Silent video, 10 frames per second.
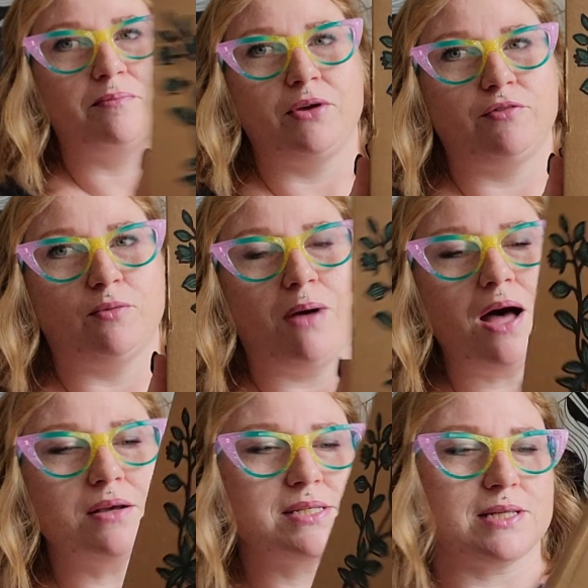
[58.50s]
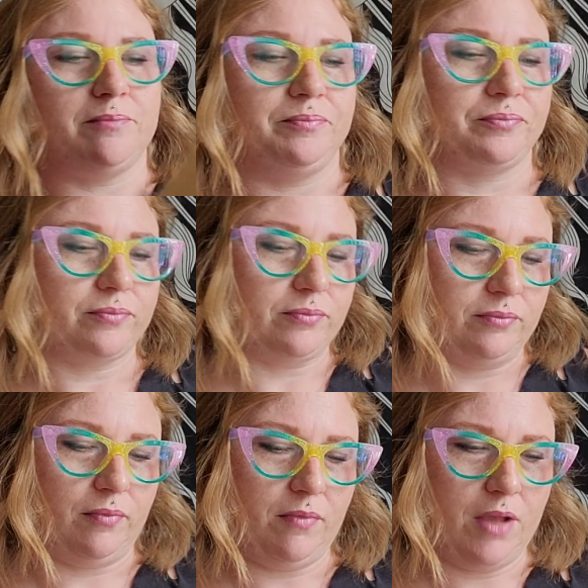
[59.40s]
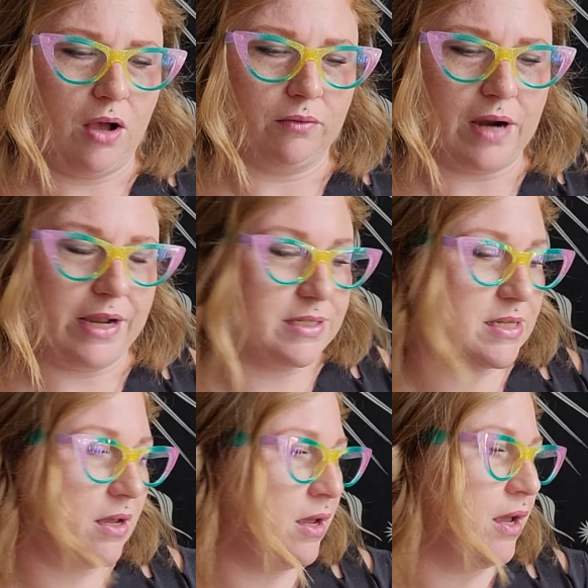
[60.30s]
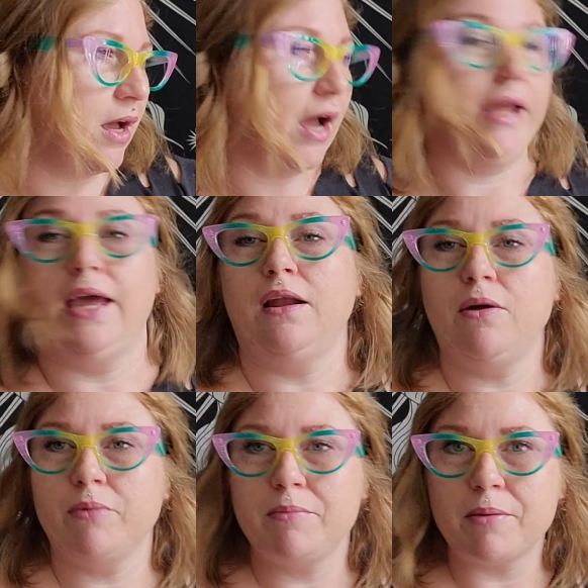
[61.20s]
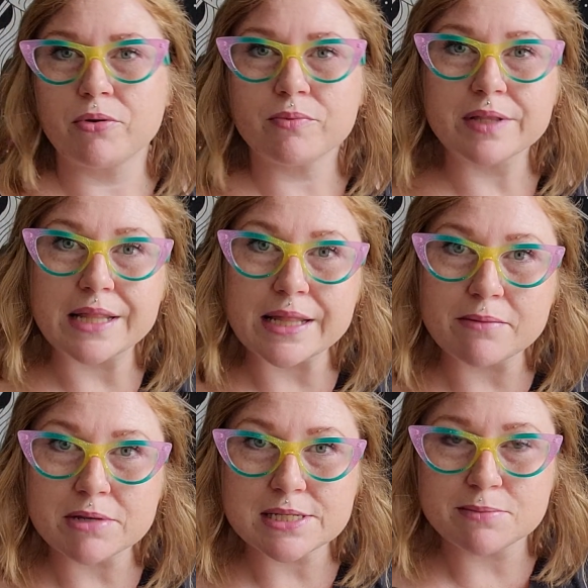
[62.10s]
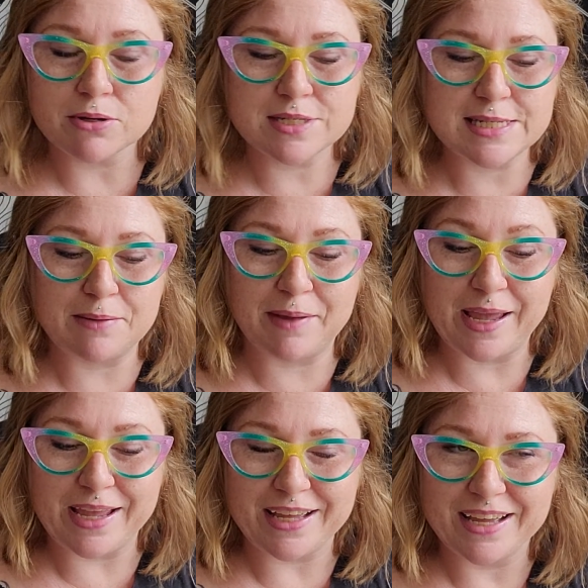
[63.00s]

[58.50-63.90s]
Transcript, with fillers: Beautiful box. All right. I cannot remember what the theme is supposed to be.